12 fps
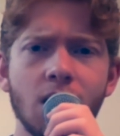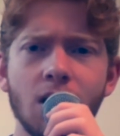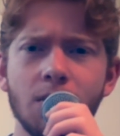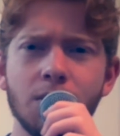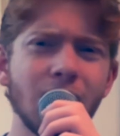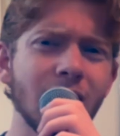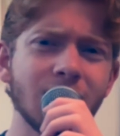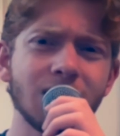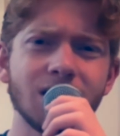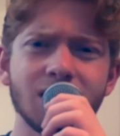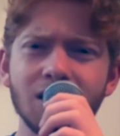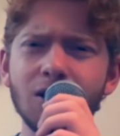but it
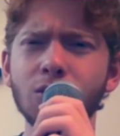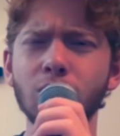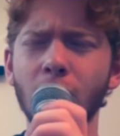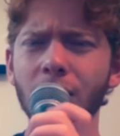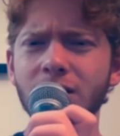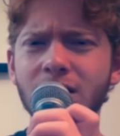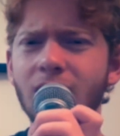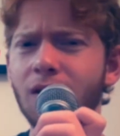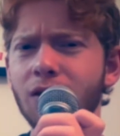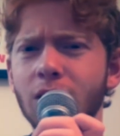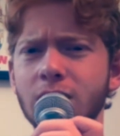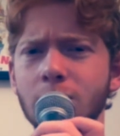still works and it
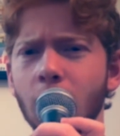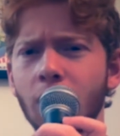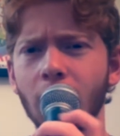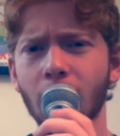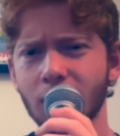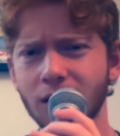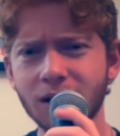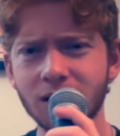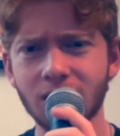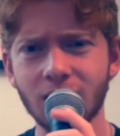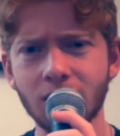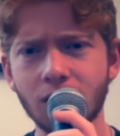feels more earnest
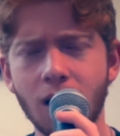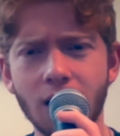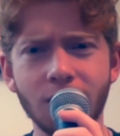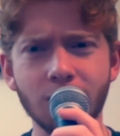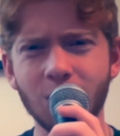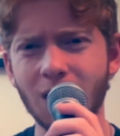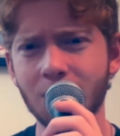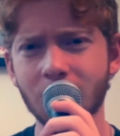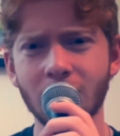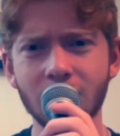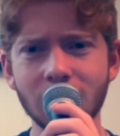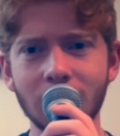than a lot of pop
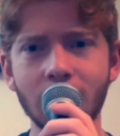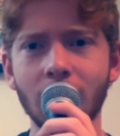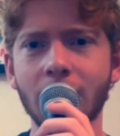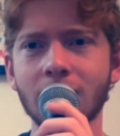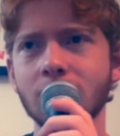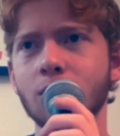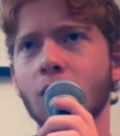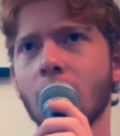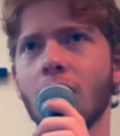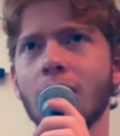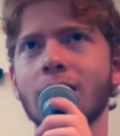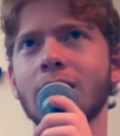country. Like, it's more
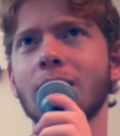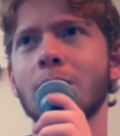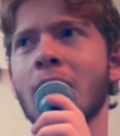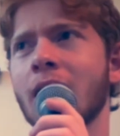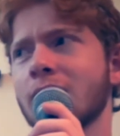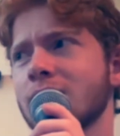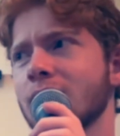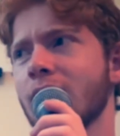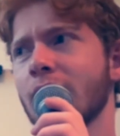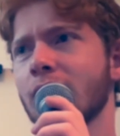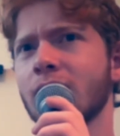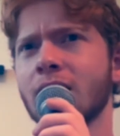harkening back to
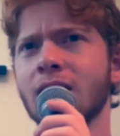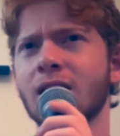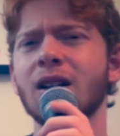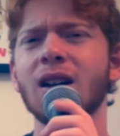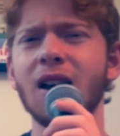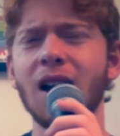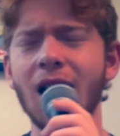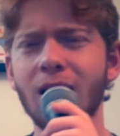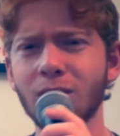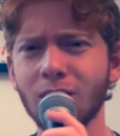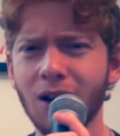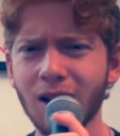like
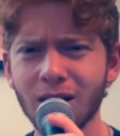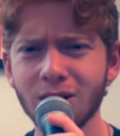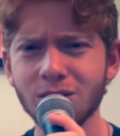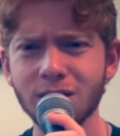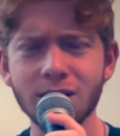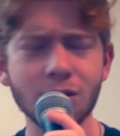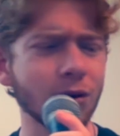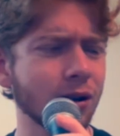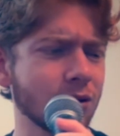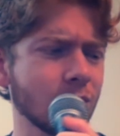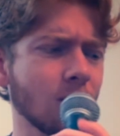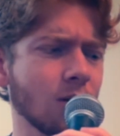outlaw country in a weird
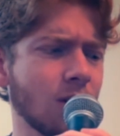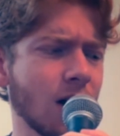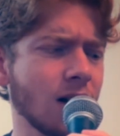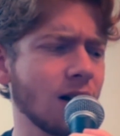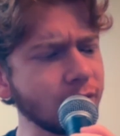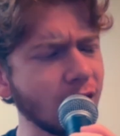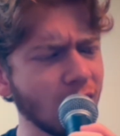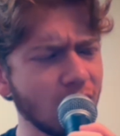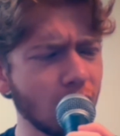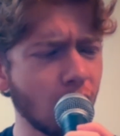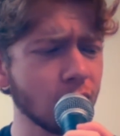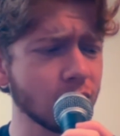sort of way.
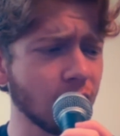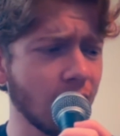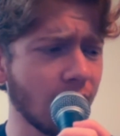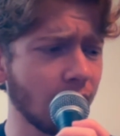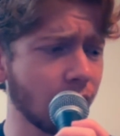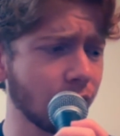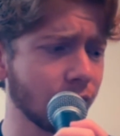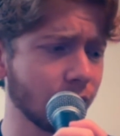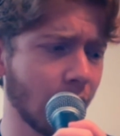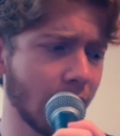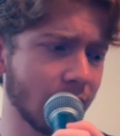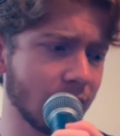You also have,
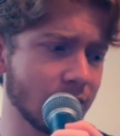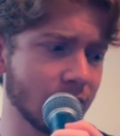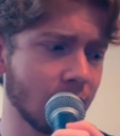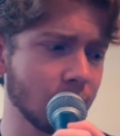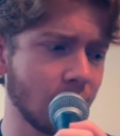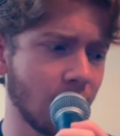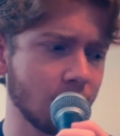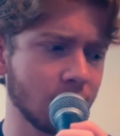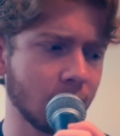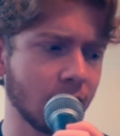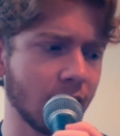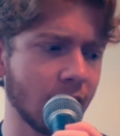like, at the same time,
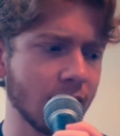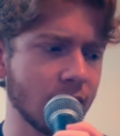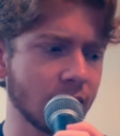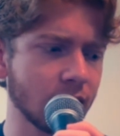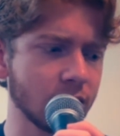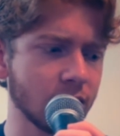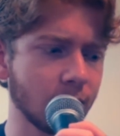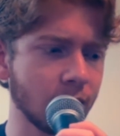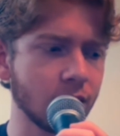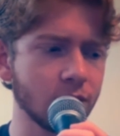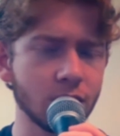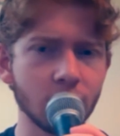something like I Think There's Something
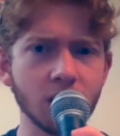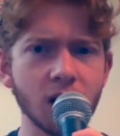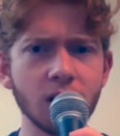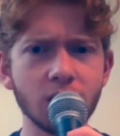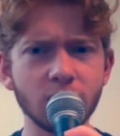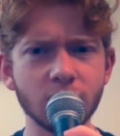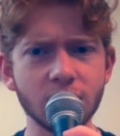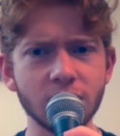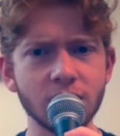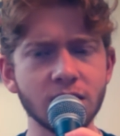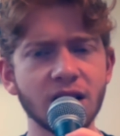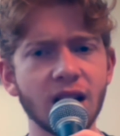You Should Know, which is
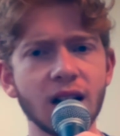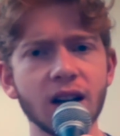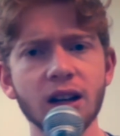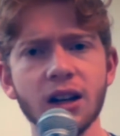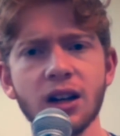just like